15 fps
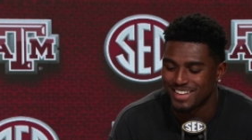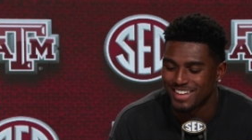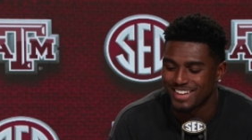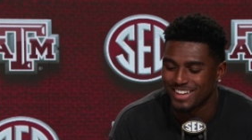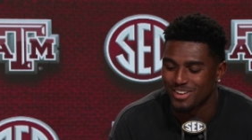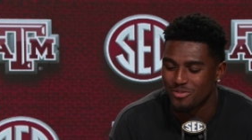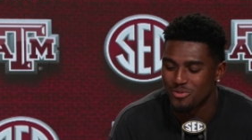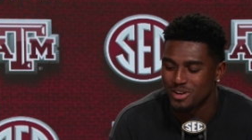
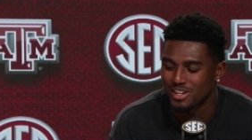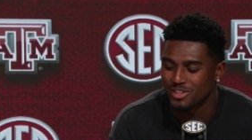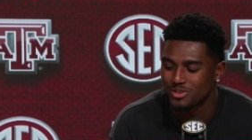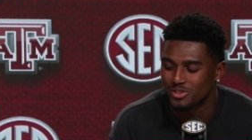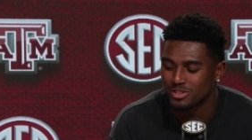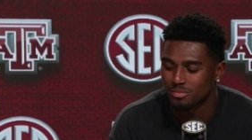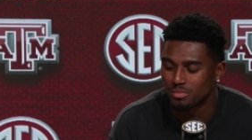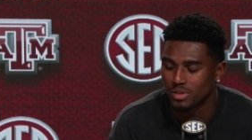you know, when to
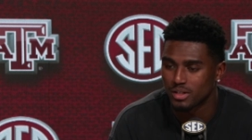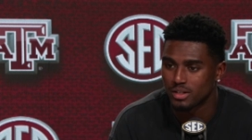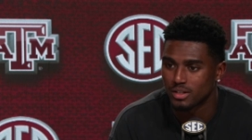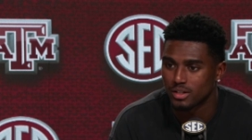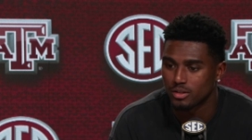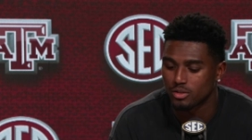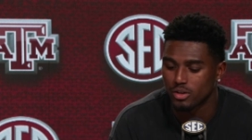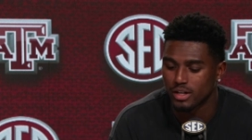use him. But, you
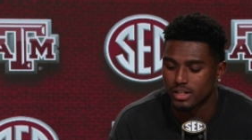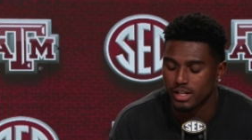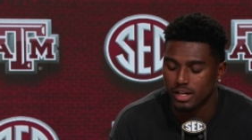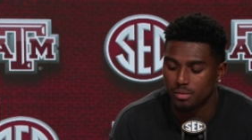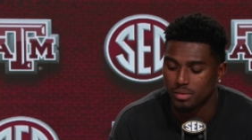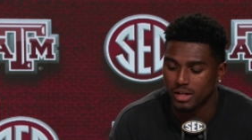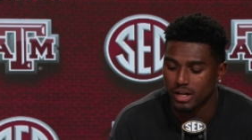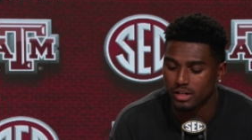know, credit to
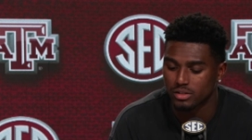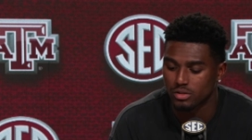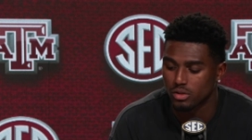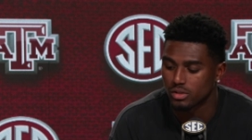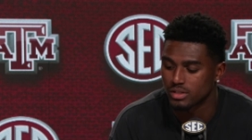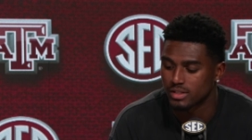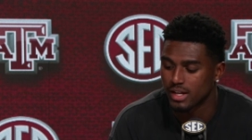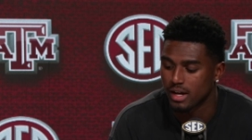him, he kind of
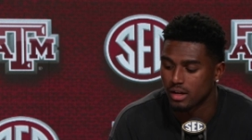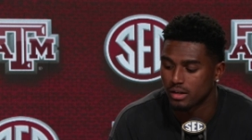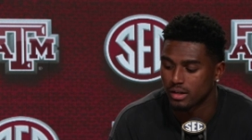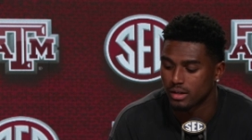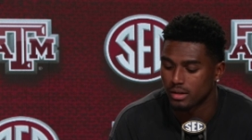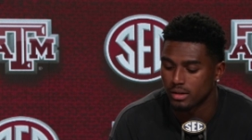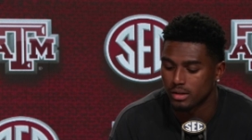slowed us down.